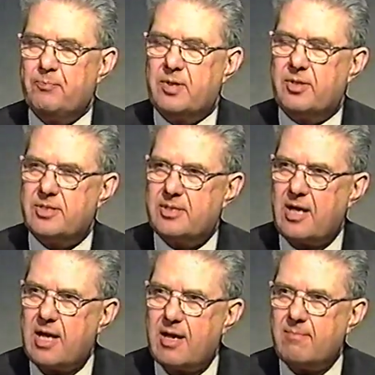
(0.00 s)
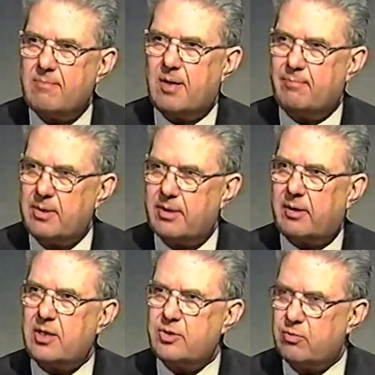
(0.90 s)
the same
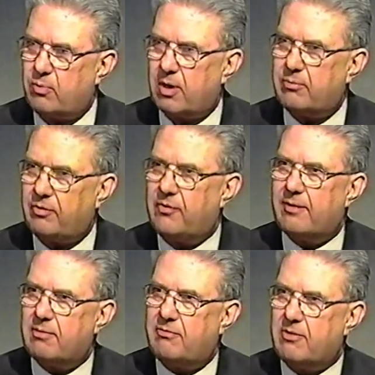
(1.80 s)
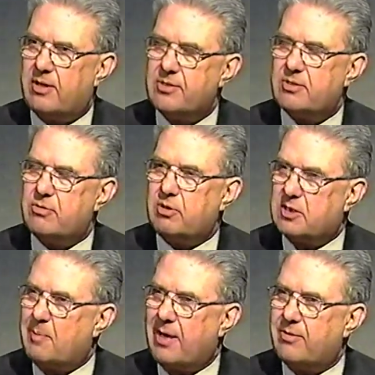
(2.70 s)
ability to work with federal funds to
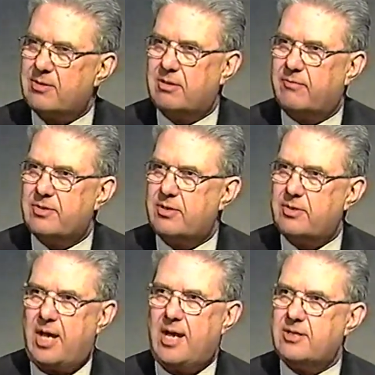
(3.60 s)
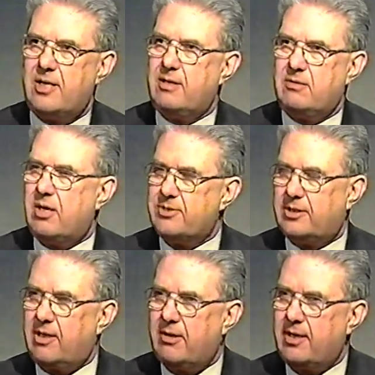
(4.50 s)
expand their services as a
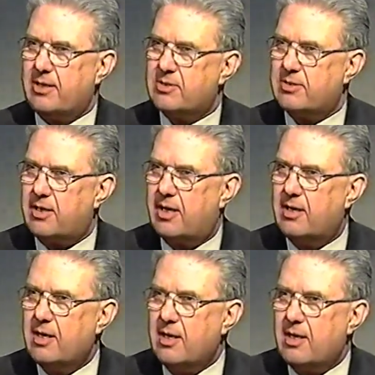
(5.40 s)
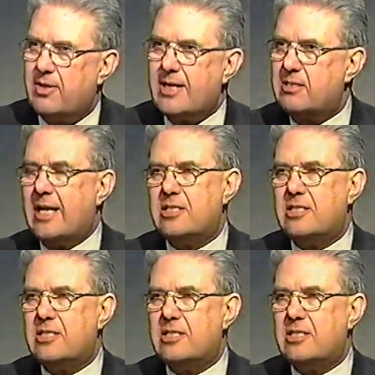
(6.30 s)
non-sectarian agency? And right that's, that's